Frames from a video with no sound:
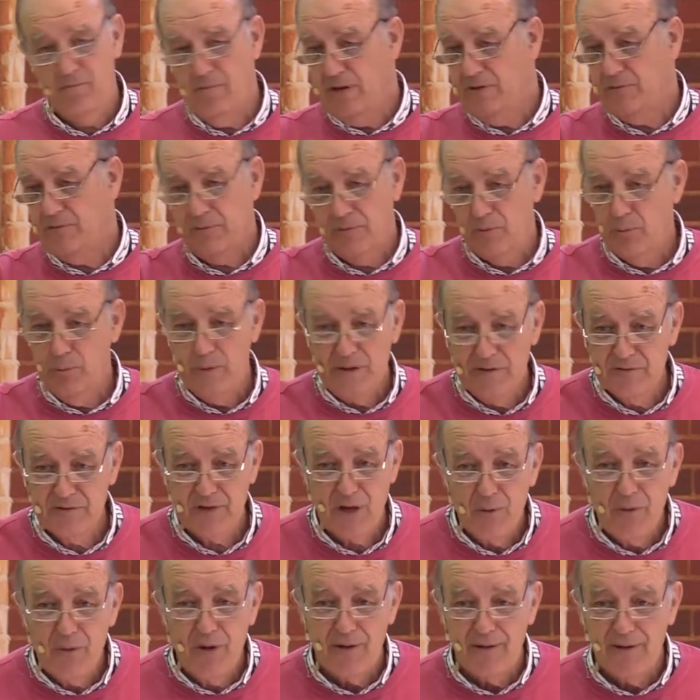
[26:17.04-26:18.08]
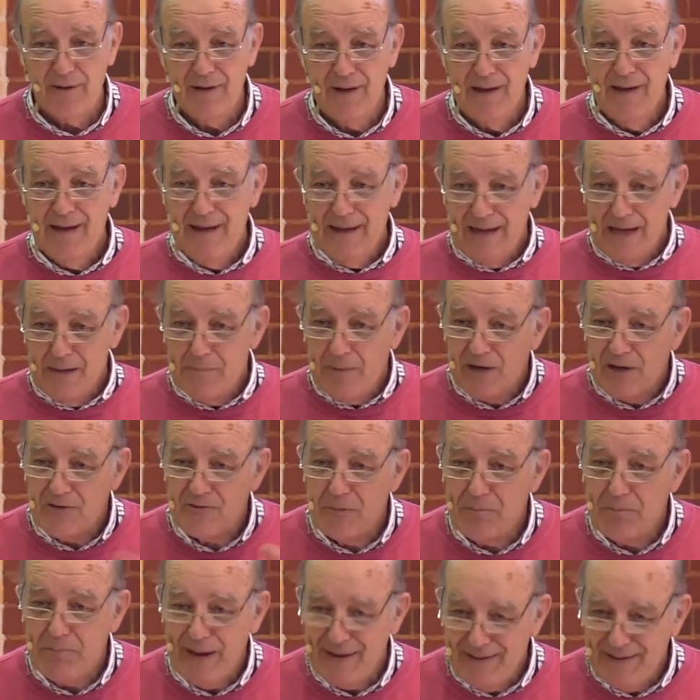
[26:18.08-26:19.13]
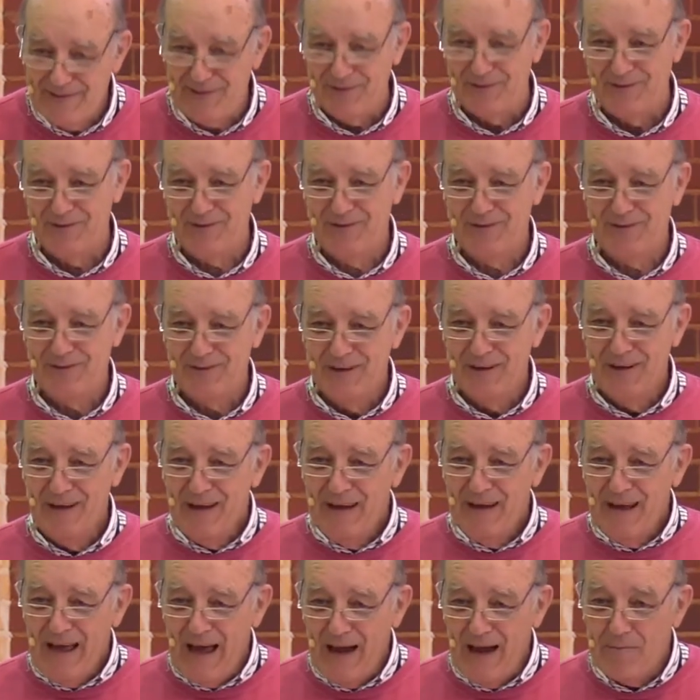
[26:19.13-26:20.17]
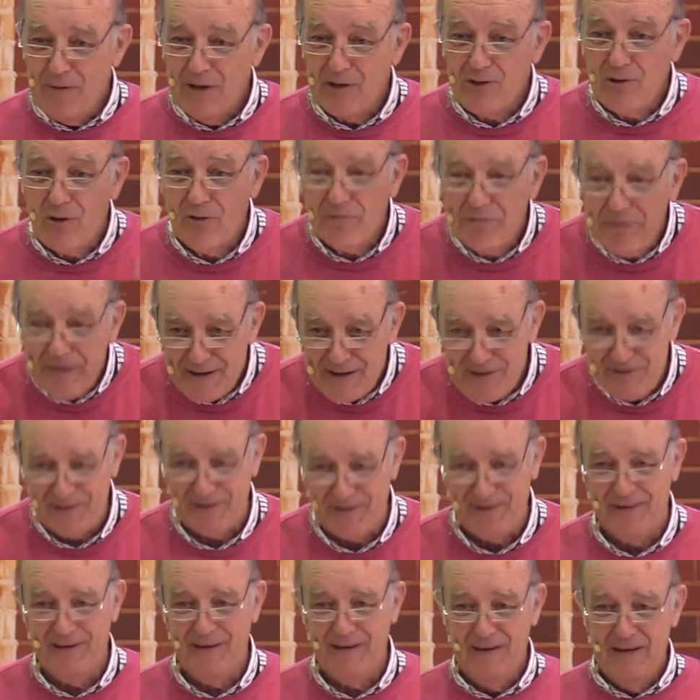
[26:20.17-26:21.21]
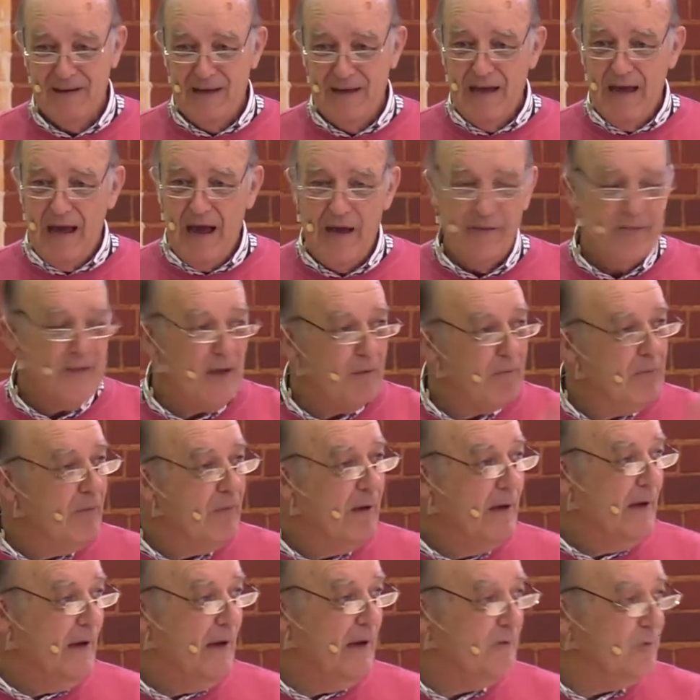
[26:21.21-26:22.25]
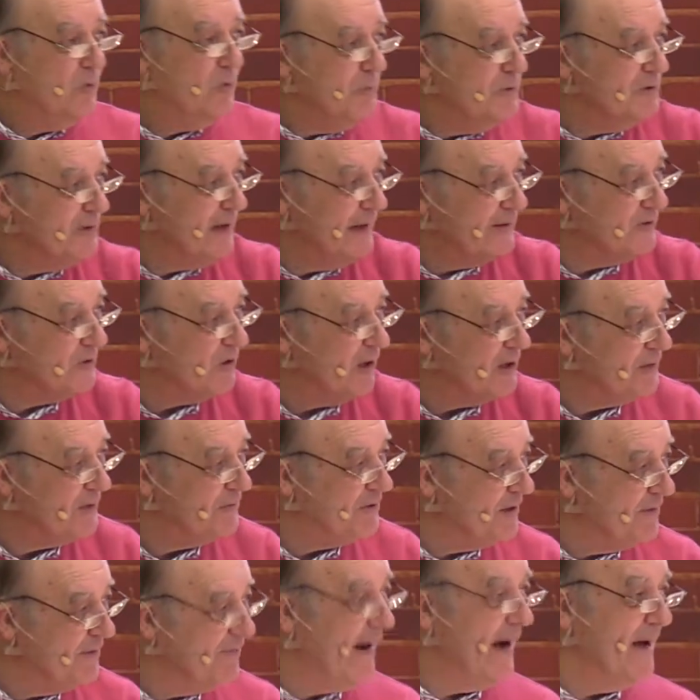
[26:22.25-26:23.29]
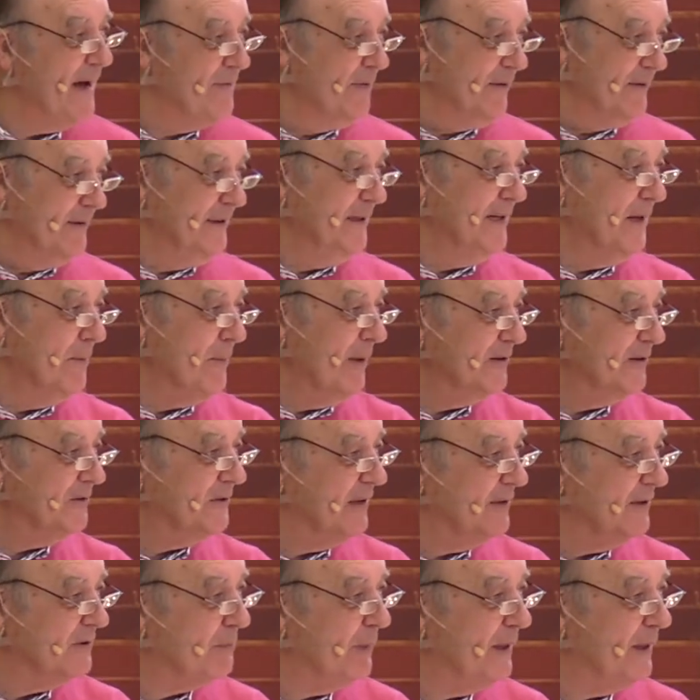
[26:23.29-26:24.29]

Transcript: as the weeks go on, in much repentance and much confession. And then it's almost sort of a revival in amongst these